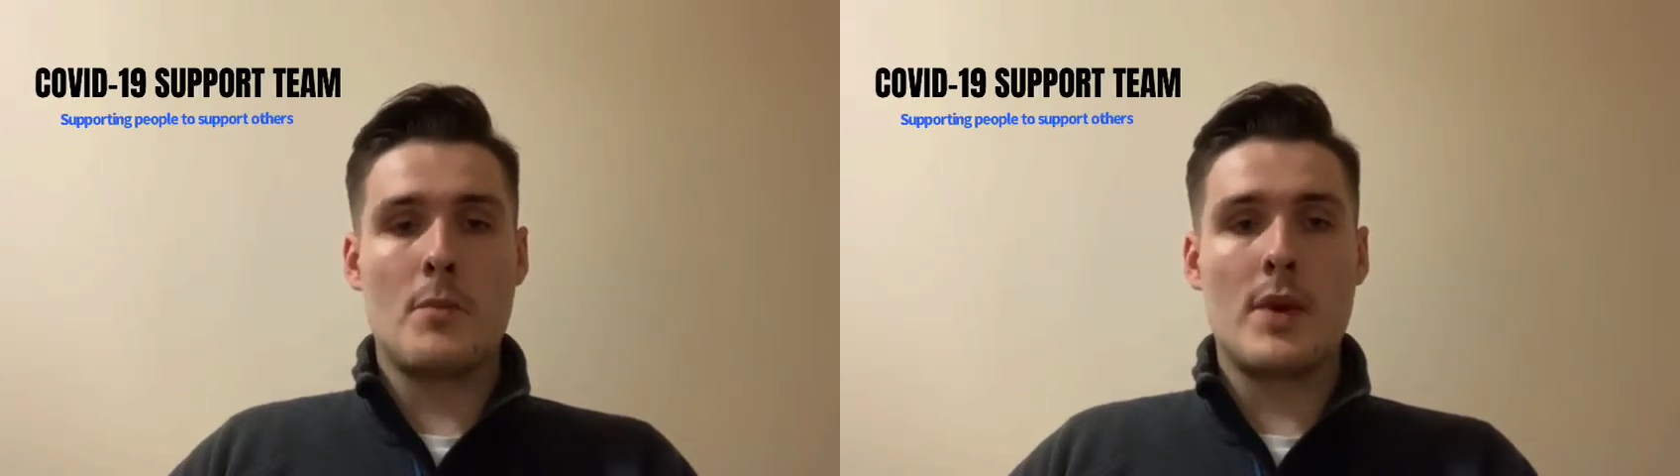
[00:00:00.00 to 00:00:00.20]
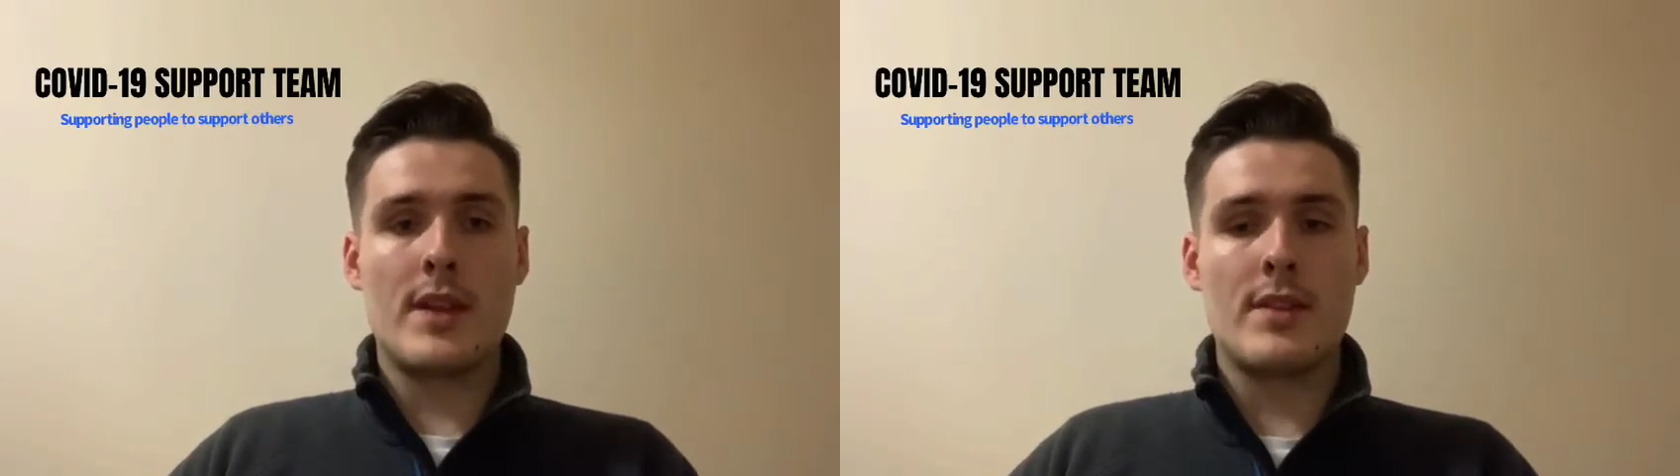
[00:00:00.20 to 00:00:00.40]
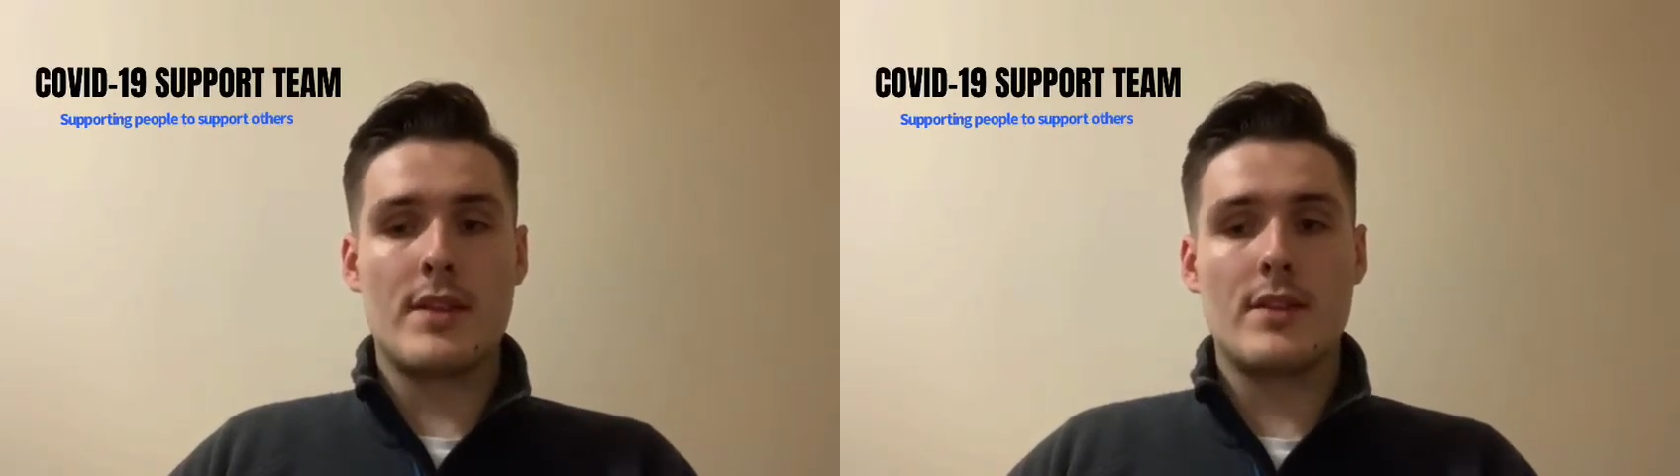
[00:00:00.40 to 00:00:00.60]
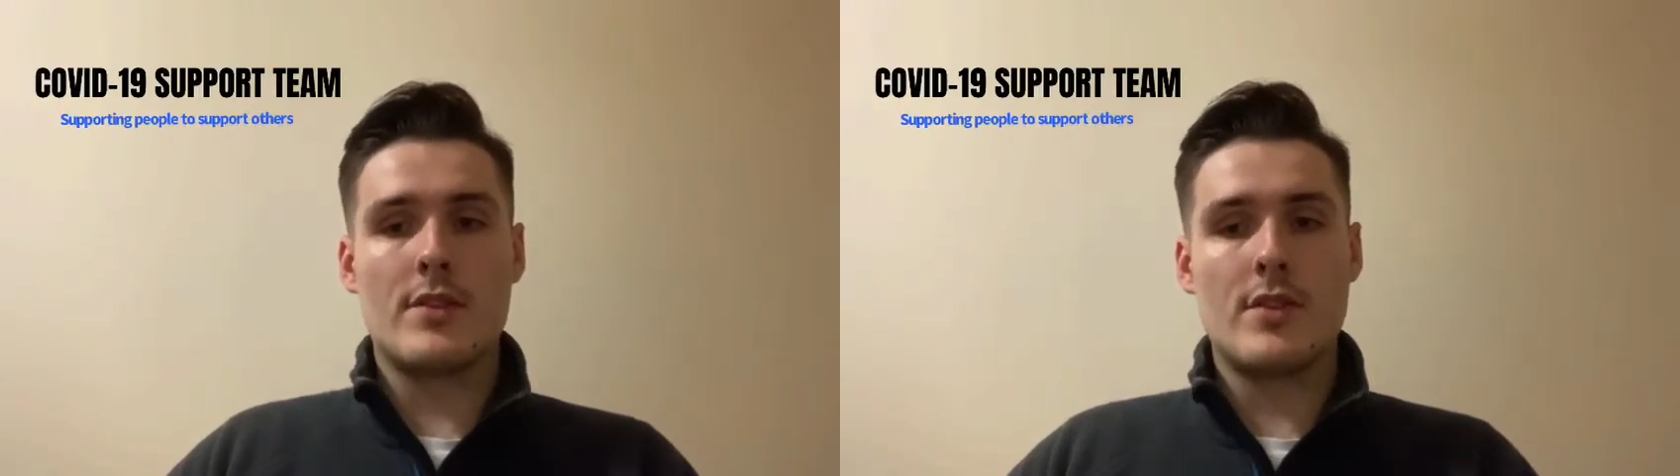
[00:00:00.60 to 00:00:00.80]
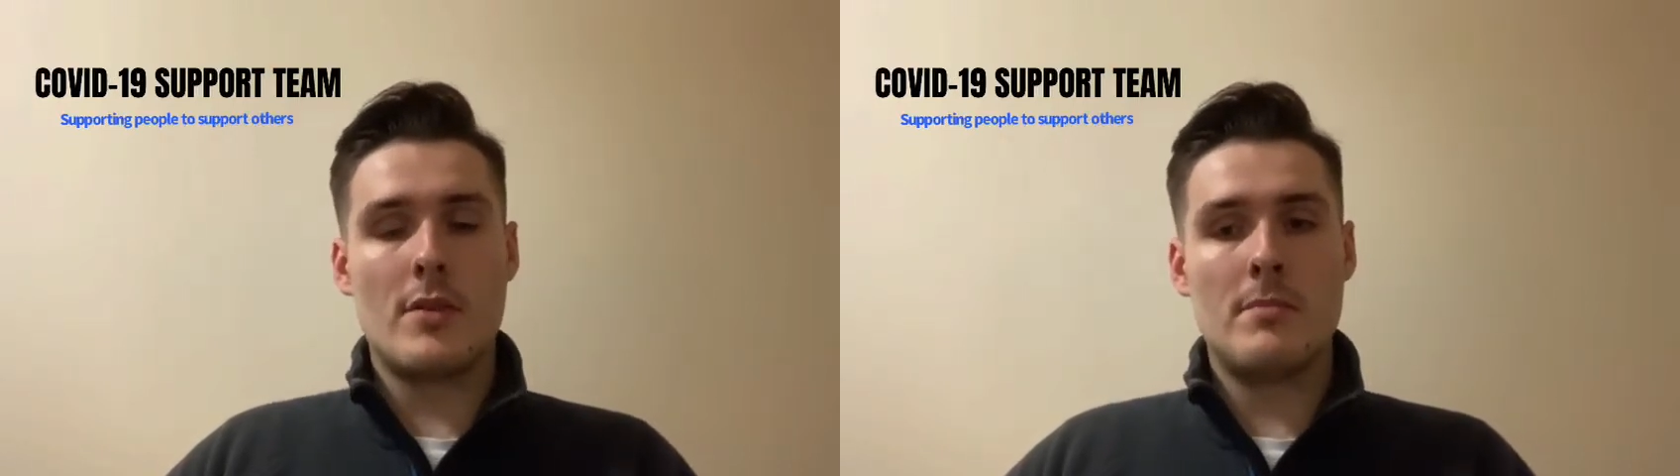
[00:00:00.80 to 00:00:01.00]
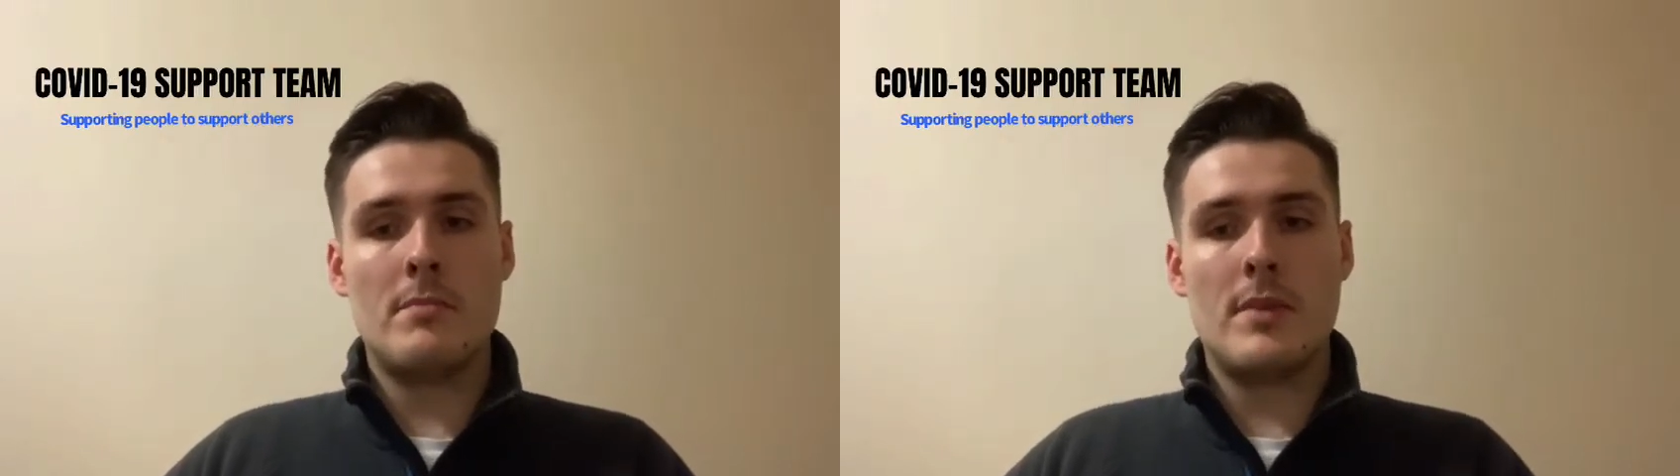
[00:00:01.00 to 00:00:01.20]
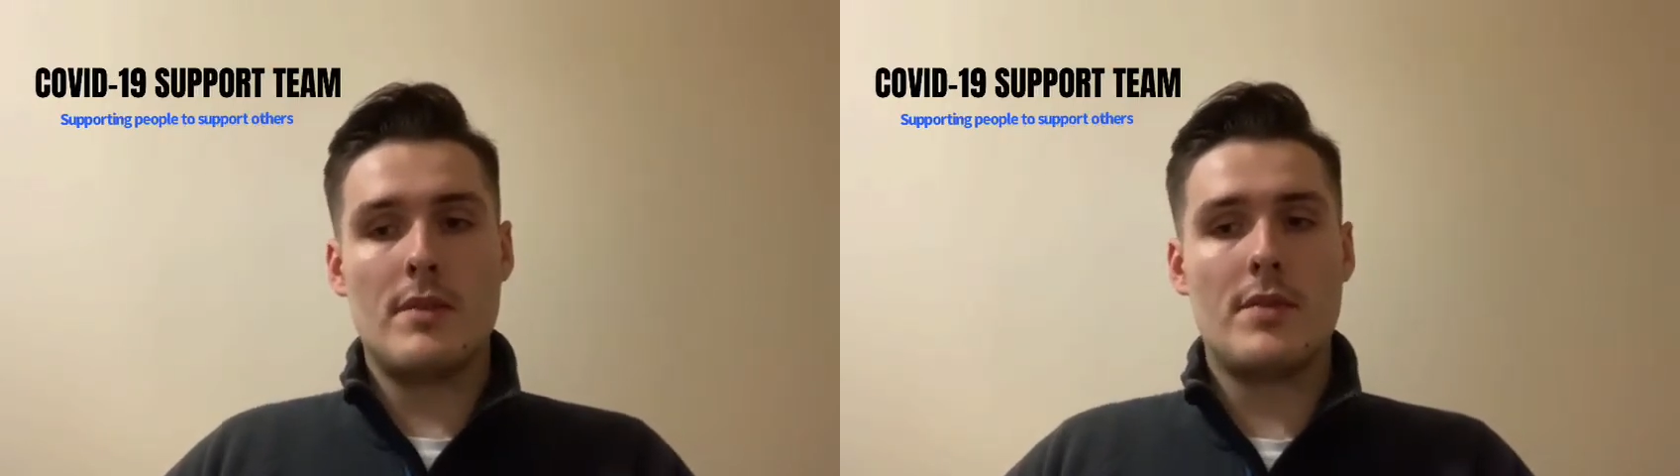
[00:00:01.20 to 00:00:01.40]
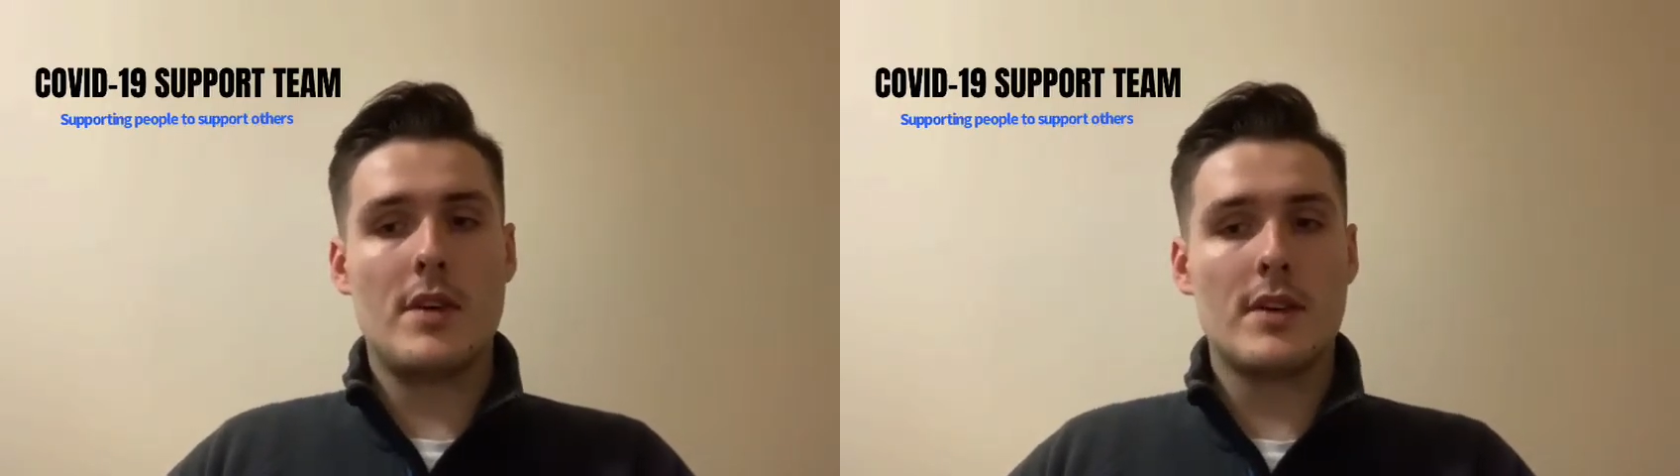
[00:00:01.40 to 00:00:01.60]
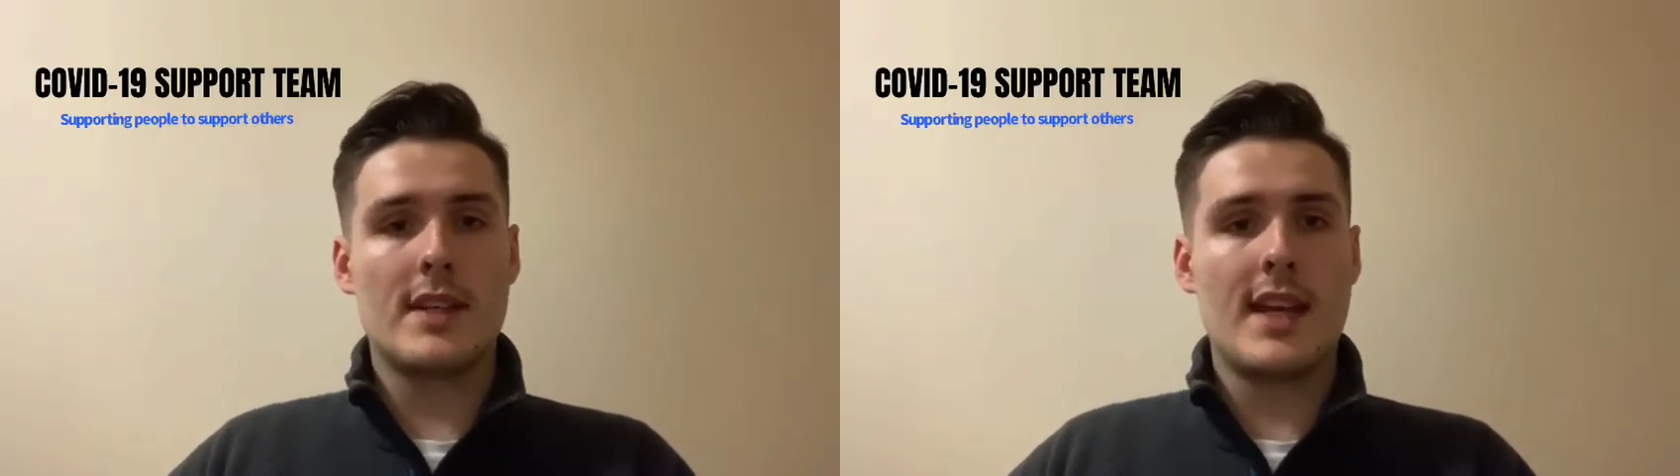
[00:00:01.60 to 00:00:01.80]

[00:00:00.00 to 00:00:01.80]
with some folk